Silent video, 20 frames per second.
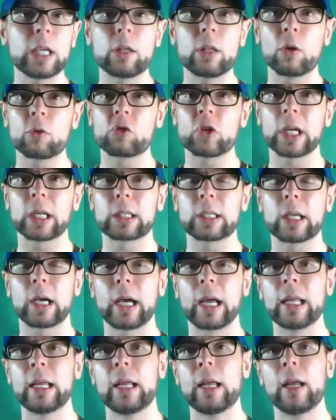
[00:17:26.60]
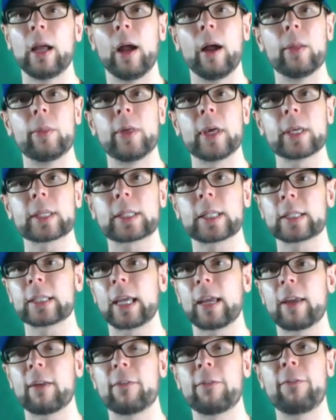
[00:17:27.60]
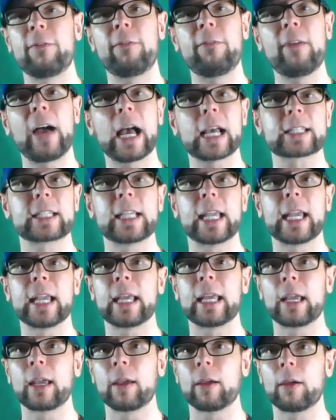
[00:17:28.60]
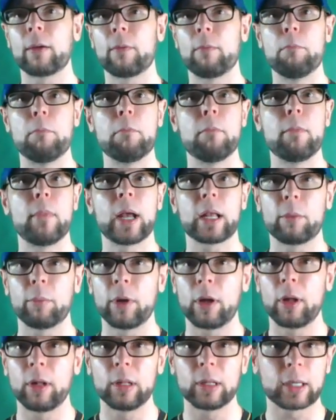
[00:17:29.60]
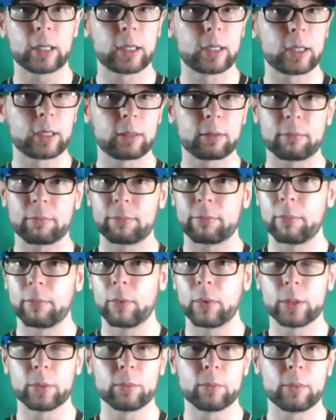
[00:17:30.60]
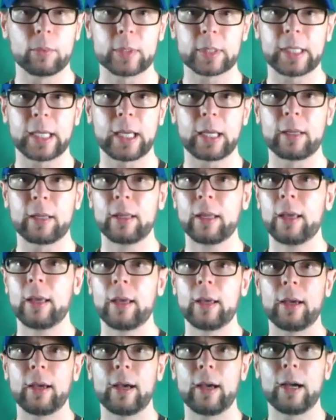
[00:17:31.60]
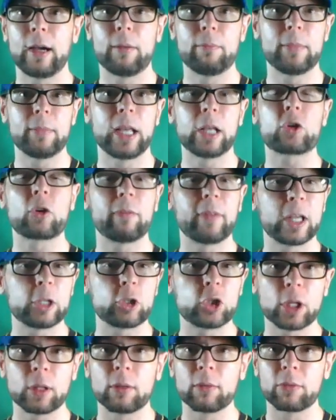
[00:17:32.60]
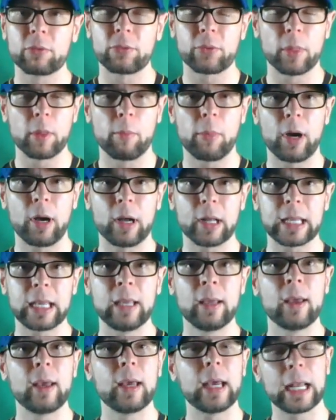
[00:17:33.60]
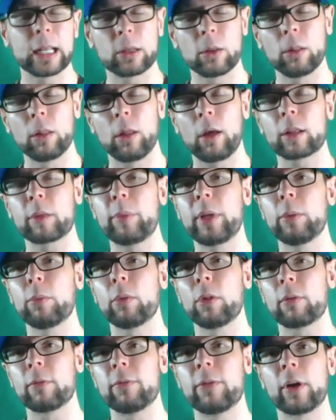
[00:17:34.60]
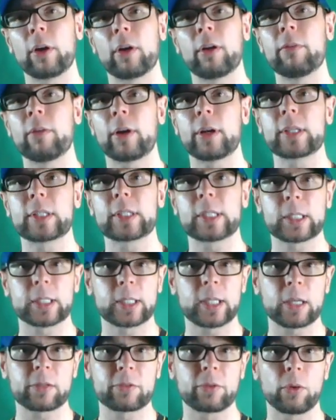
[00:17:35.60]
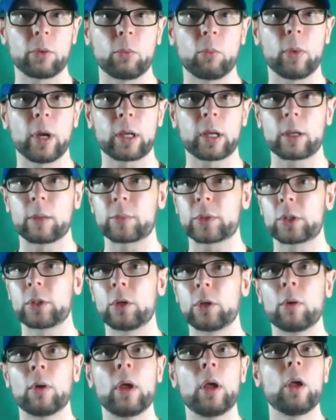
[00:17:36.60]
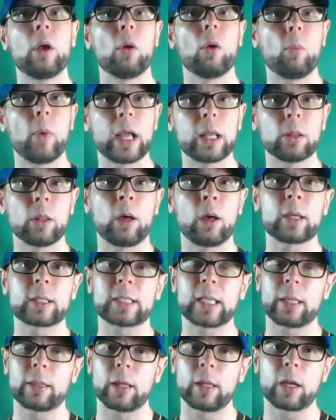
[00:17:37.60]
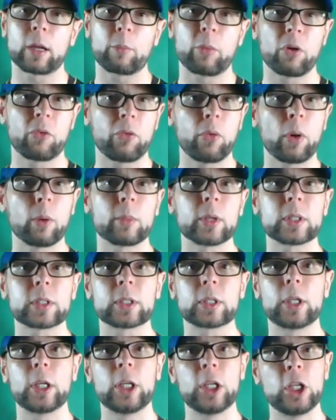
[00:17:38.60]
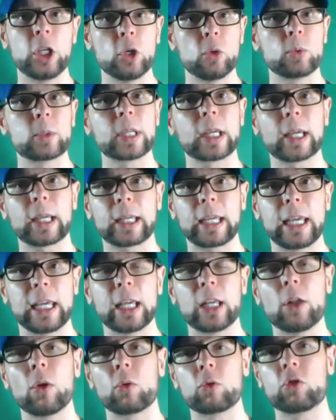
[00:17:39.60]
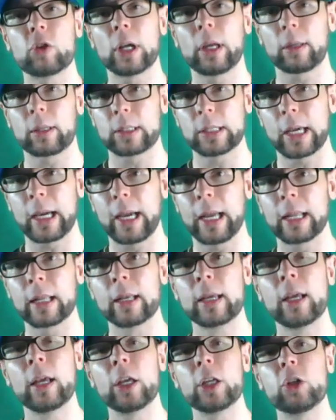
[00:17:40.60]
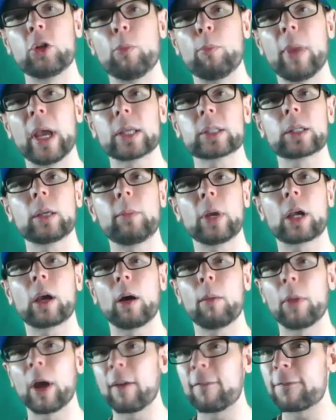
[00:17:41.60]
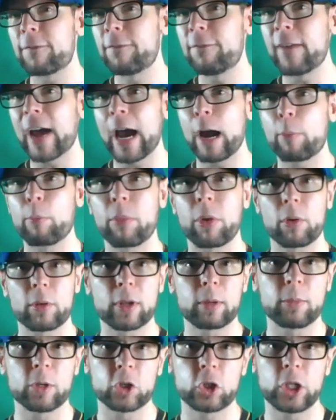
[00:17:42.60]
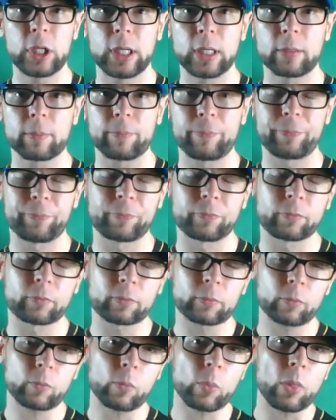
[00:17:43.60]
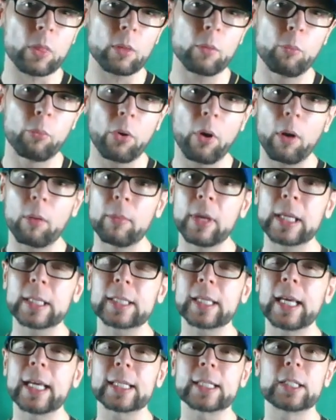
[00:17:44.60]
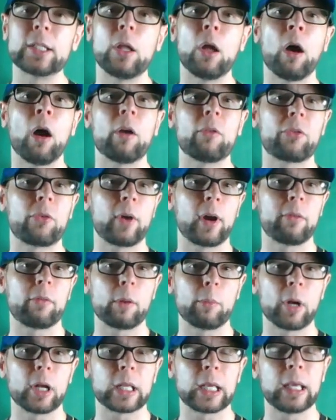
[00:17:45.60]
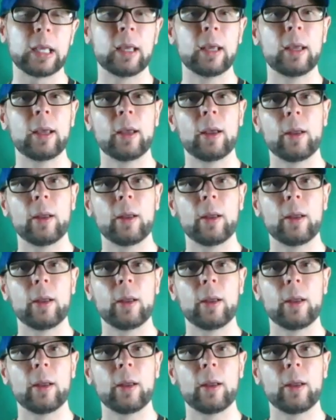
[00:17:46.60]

ketogenic diet. This is a fascinating metabolic, we'll say, intervention for the body. And a lot of people are very, very successful when it comes to weight loss, athletic performance, using a ketogenic diet. You basically become a fat burning machine. Problem is, it's not for everybody.